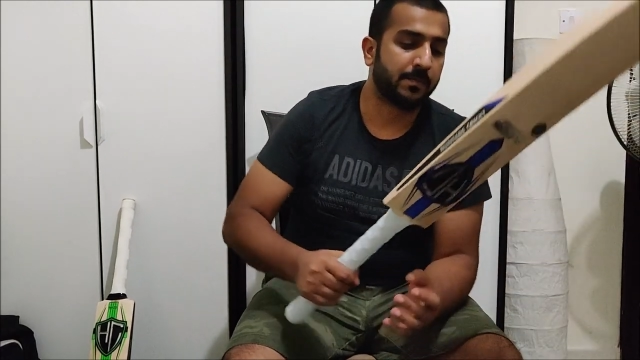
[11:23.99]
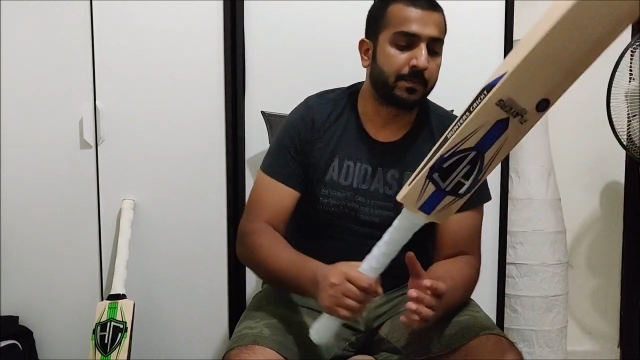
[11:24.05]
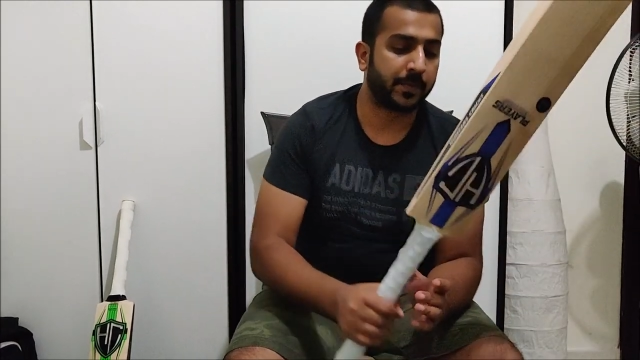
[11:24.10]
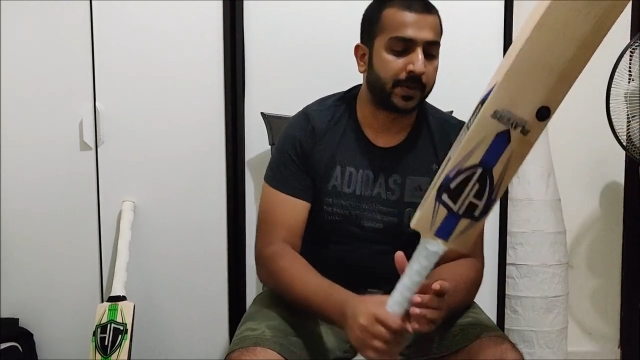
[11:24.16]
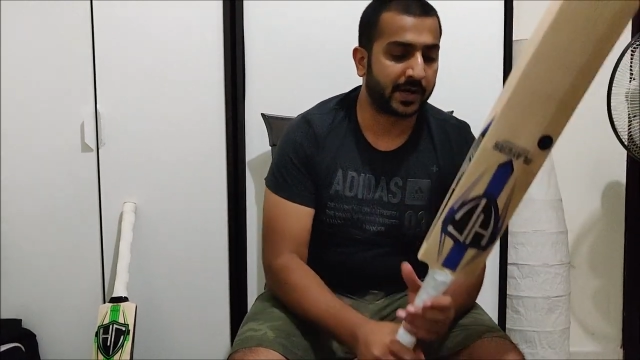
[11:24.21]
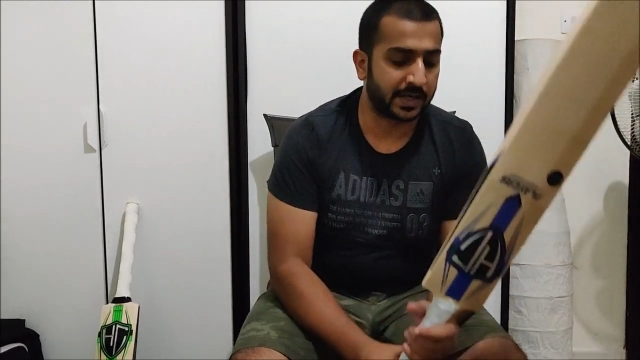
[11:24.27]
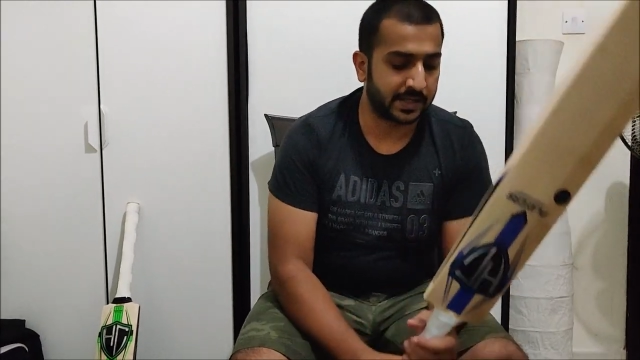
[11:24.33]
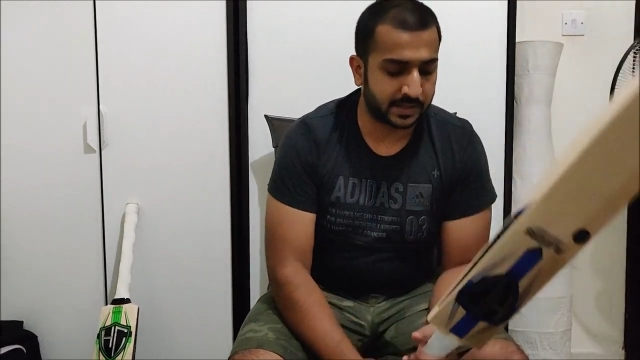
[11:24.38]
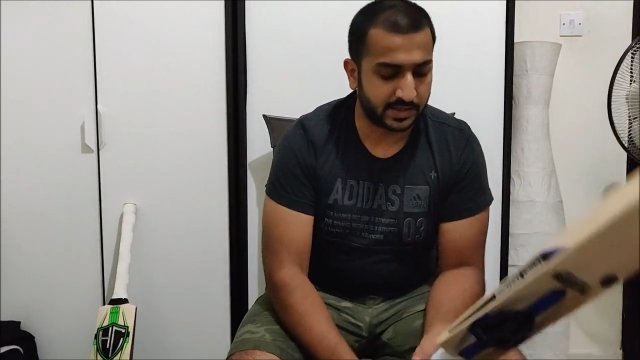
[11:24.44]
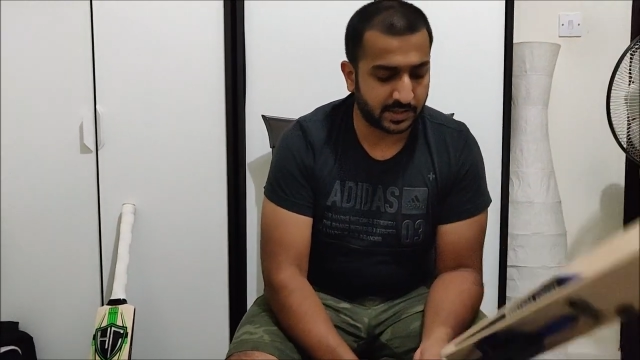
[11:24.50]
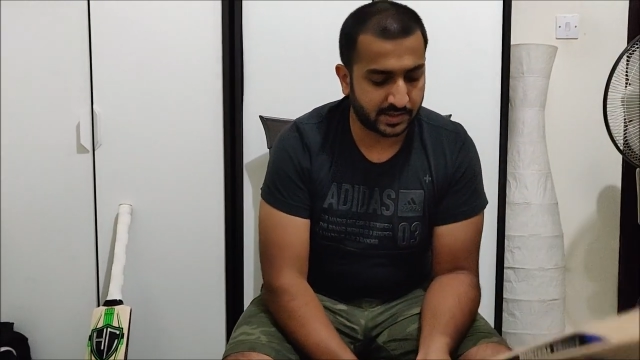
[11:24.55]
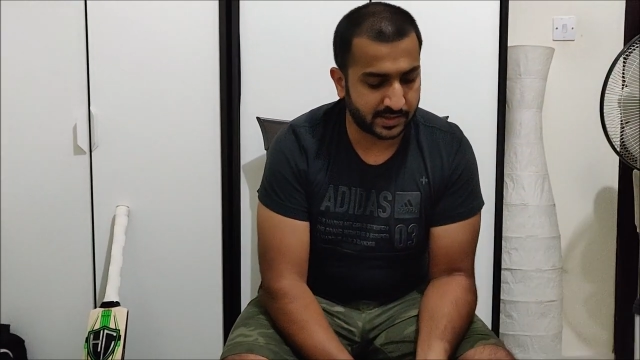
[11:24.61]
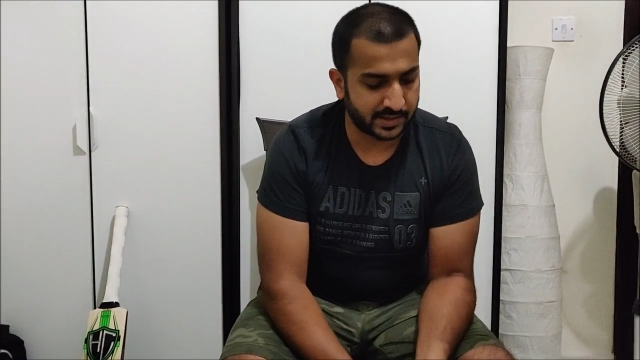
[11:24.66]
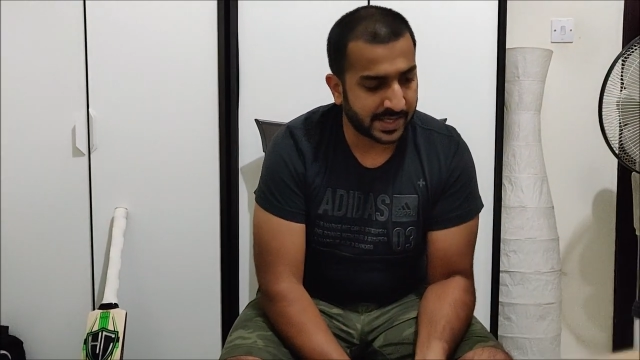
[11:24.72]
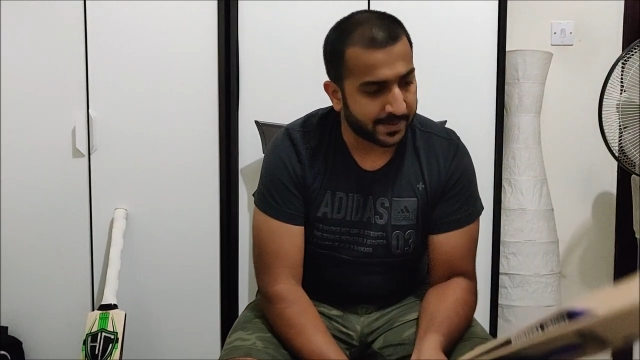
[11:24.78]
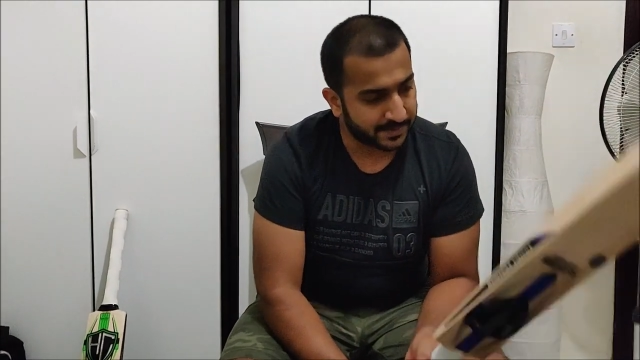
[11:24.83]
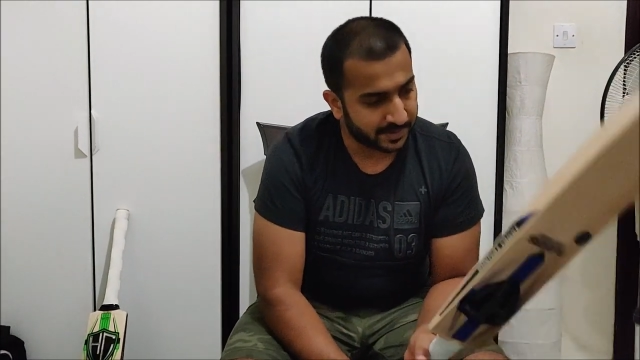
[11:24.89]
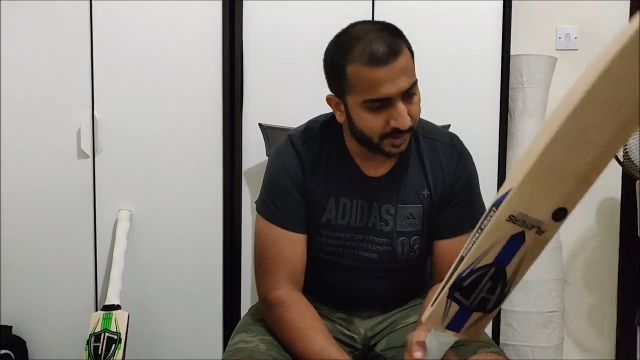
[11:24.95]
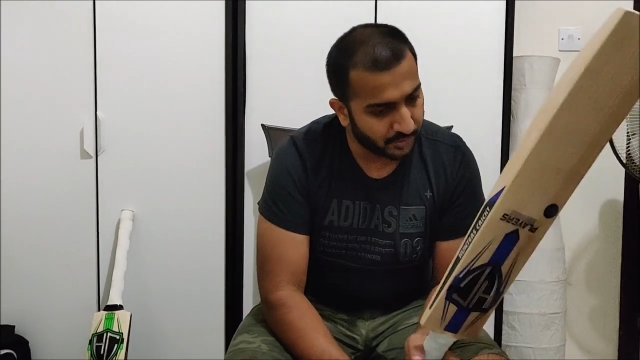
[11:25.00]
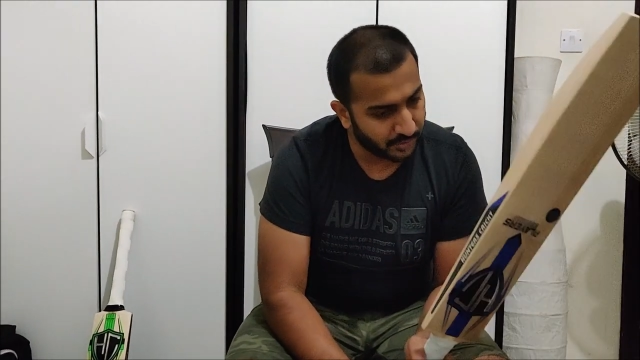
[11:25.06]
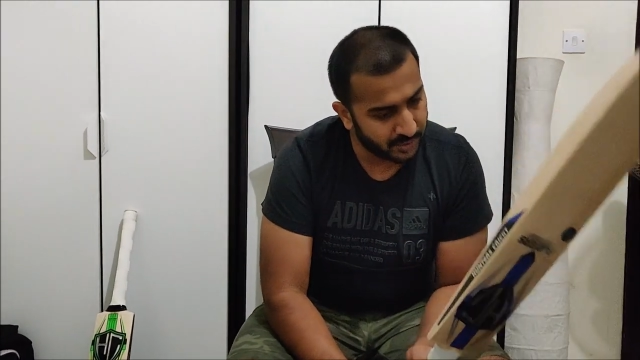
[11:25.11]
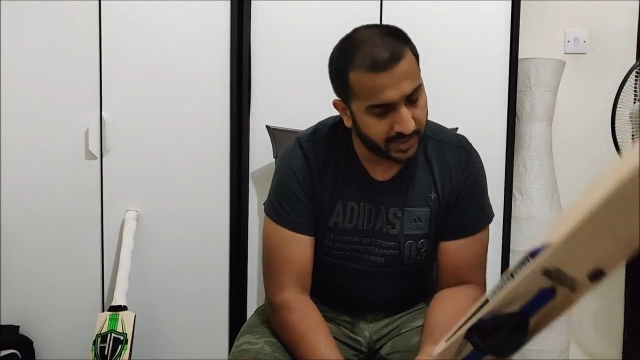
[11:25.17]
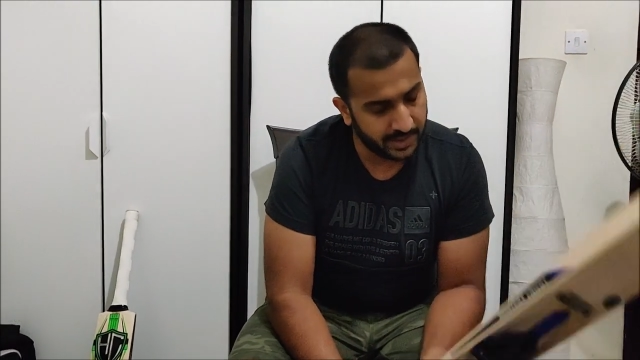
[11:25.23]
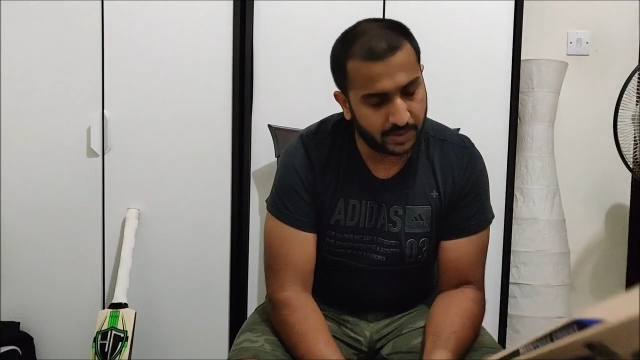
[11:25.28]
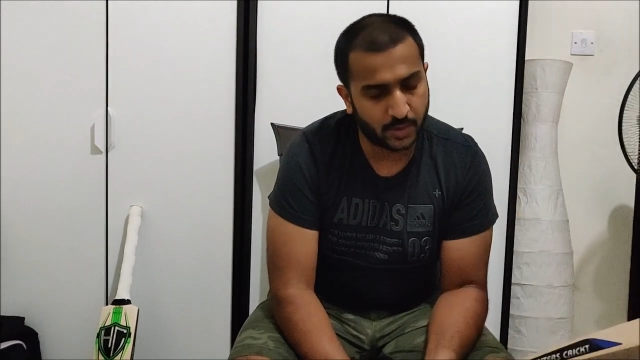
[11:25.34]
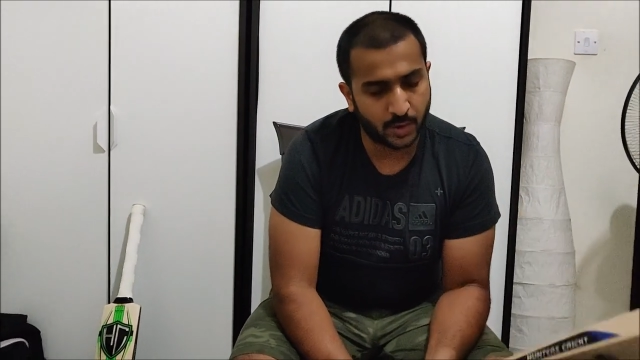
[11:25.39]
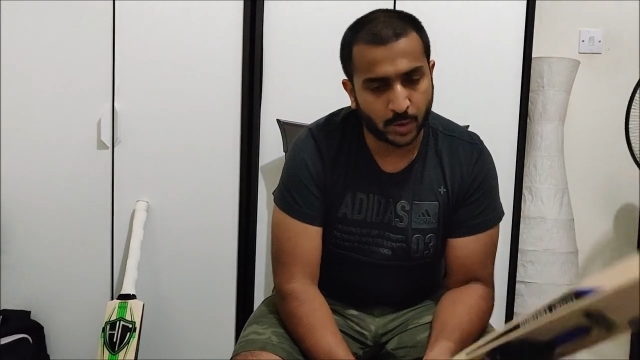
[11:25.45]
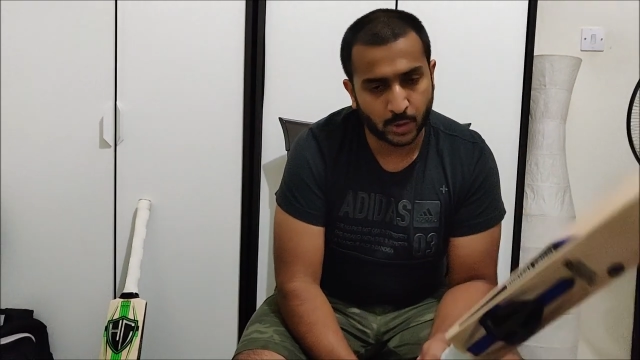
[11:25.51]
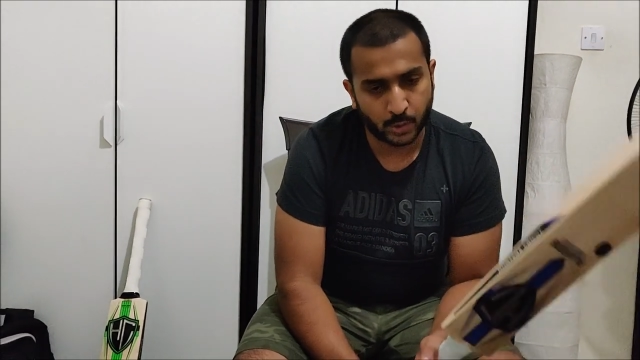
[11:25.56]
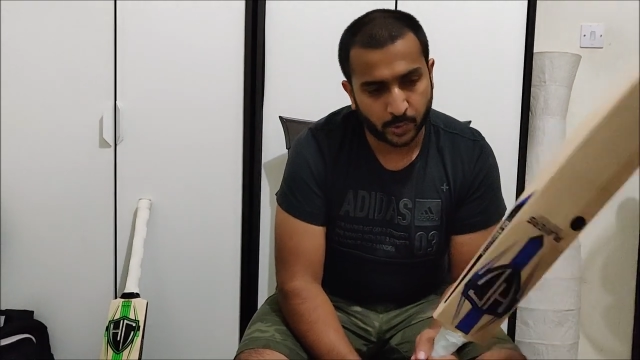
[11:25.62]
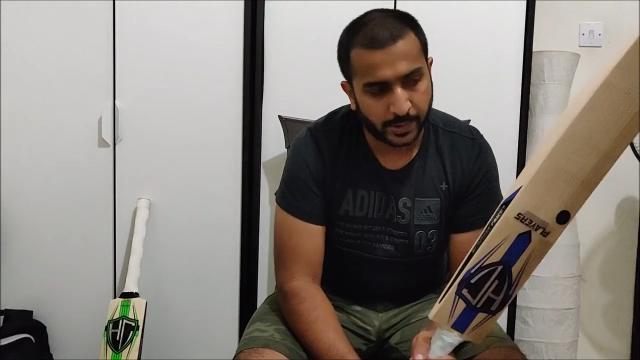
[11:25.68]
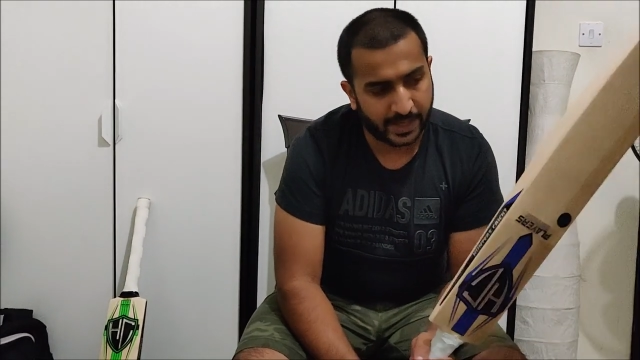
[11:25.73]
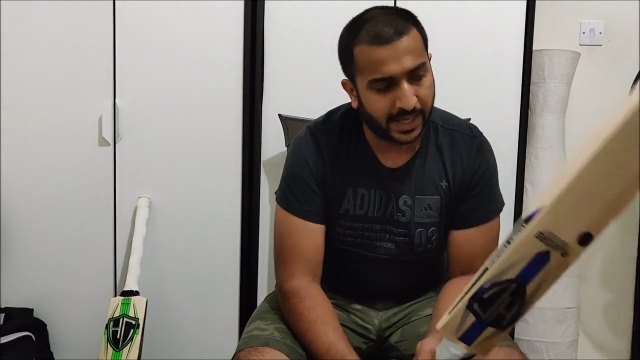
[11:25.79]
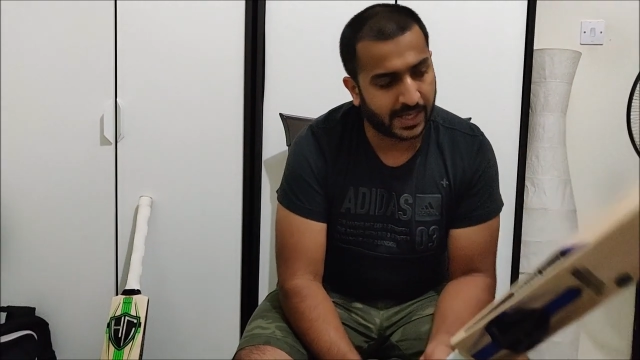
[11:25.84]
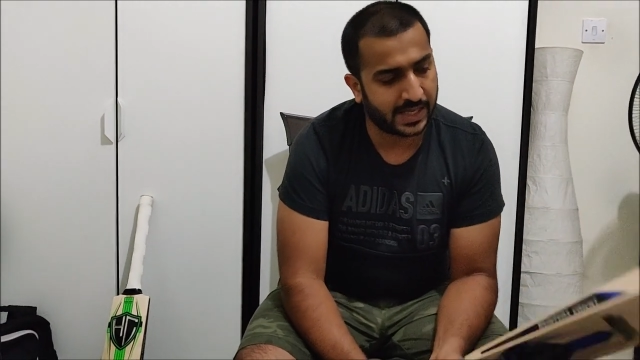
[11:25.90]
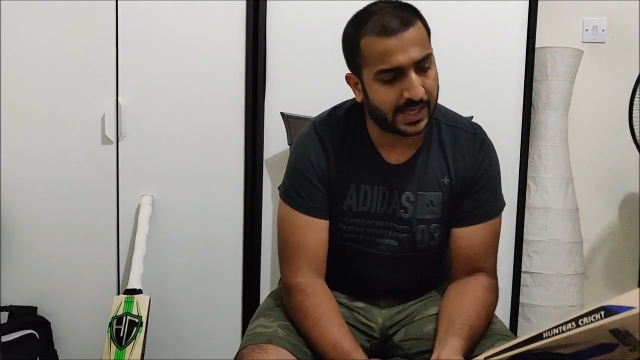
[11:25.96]
But there is absolutely no
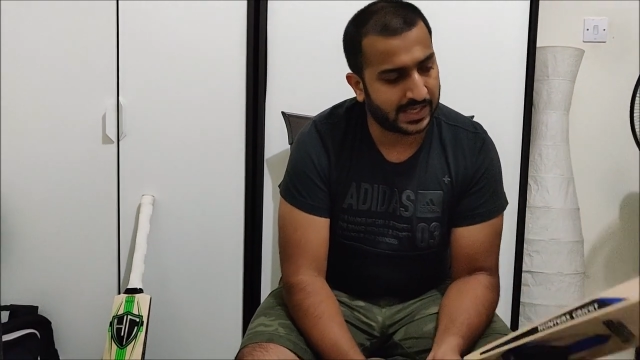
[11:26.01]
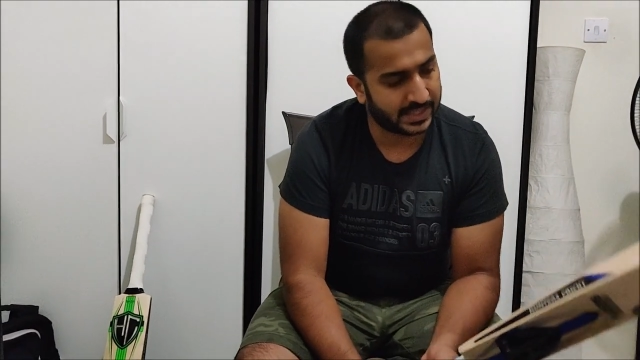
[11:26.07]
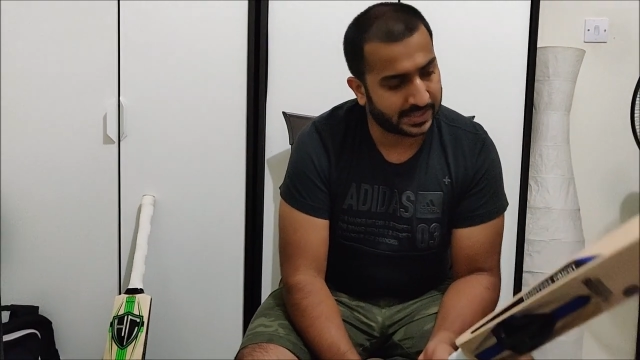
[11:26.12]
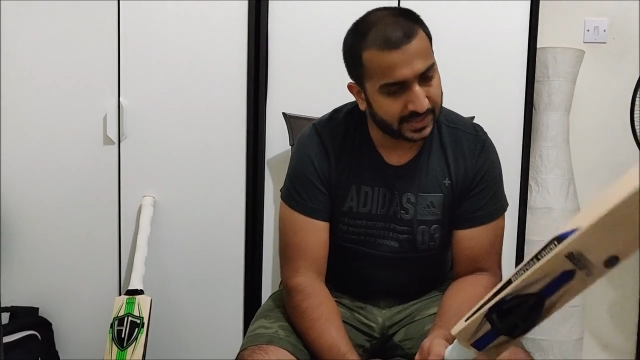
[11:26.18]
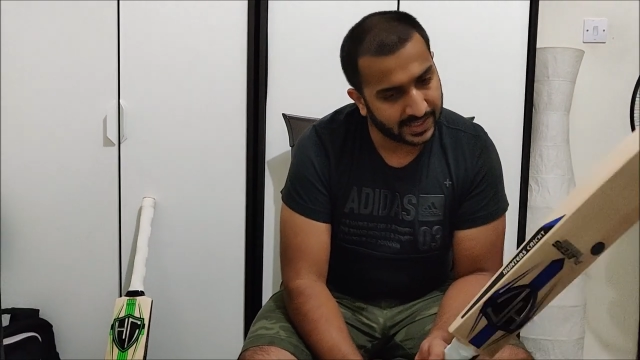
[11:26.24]
way